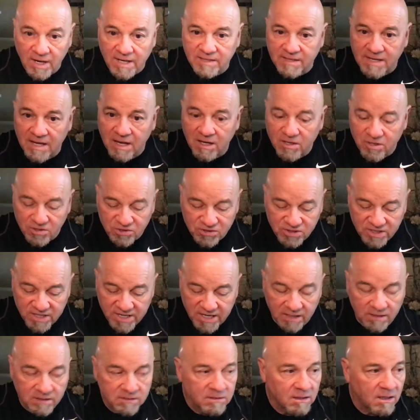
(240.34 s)
now you're
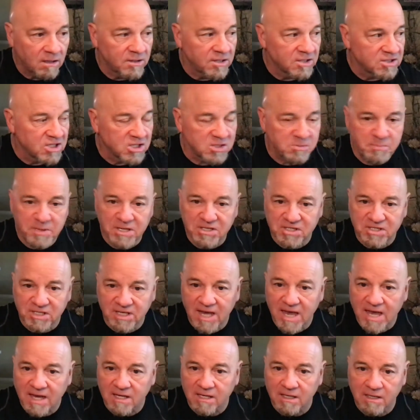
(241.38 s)
saying, oh, this is a piece of
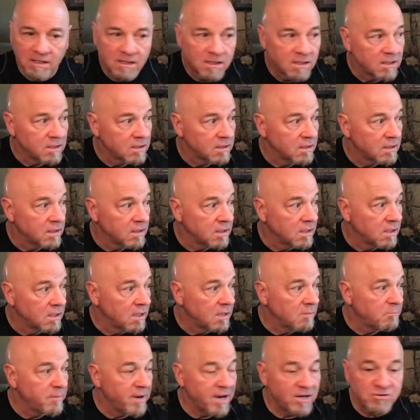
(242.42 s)
cake.
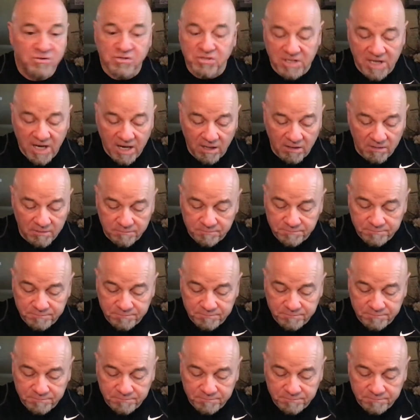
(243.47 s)
Major scale.